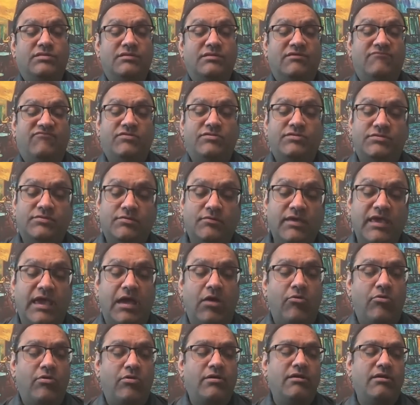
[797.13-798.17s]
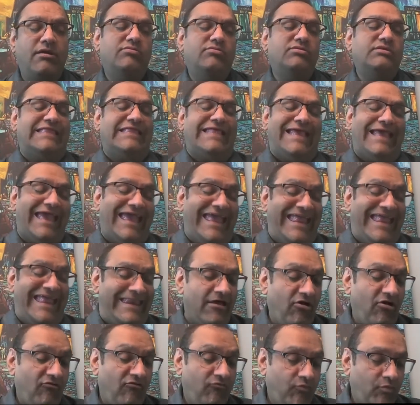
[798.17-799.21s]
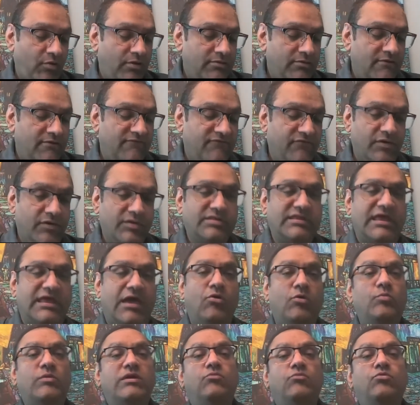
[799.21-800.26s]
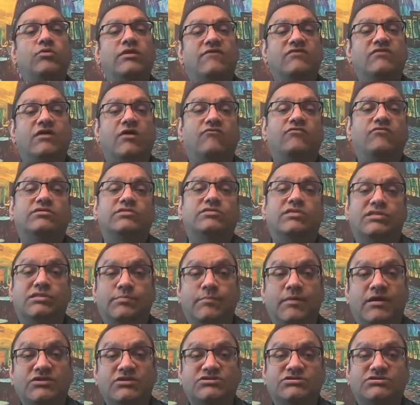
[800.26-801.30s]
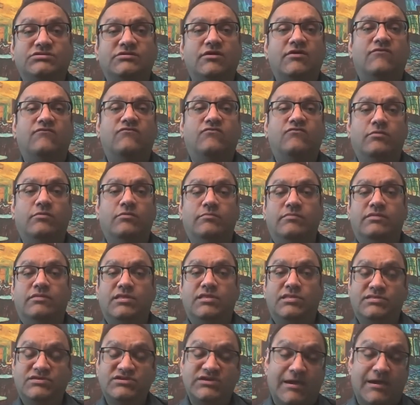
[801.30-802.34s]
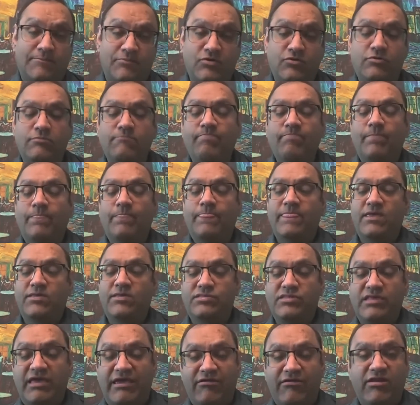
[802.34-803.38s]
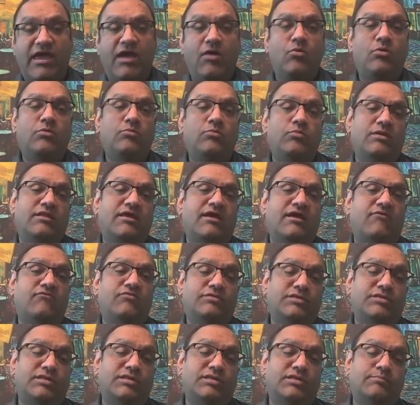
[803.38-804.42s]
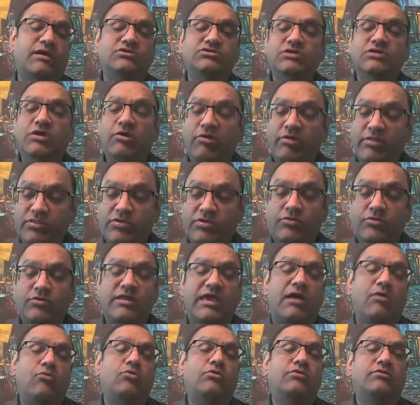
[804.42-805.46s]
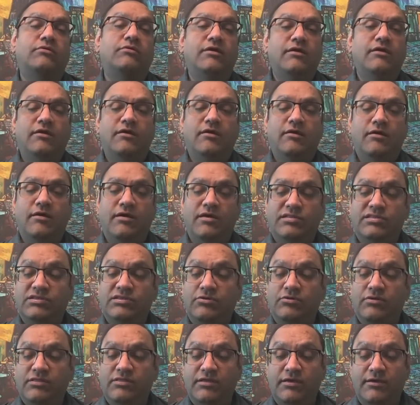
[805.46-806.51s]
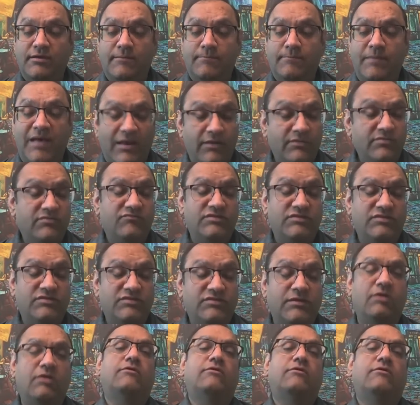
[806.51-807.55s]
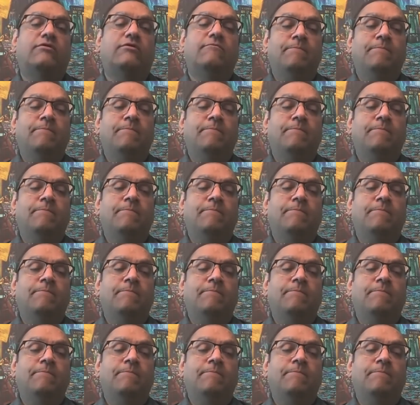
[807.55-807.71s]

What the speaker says: If it's a 3 hour class, at the end of the first hour, we would have covered this much from this chapter. The second hour, we'd covered this much. Third hour, the balance of the amount.